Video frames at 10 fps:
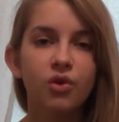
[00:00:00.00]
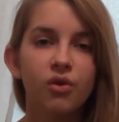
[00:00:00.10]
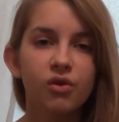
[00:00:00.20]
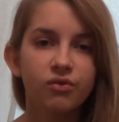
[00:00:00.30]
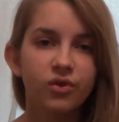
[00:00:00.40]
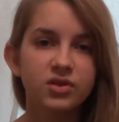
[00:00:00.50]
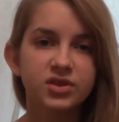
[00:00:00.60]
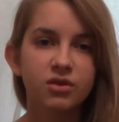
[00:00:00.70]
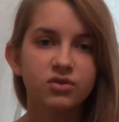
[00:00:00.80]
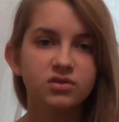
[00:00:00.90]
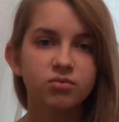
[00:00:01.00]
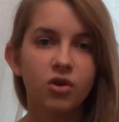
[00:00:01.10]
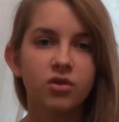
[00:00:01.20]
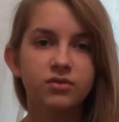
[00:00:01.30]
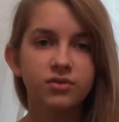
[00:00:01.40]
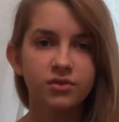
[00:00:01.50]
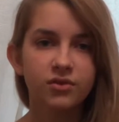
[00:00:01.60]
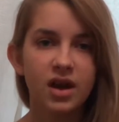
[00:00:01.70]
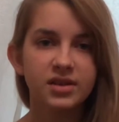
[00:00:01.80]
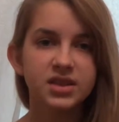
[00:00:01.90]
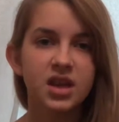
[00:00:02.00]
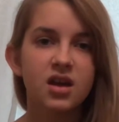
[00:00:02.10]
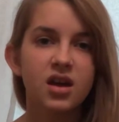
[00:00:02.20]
all voice our support for France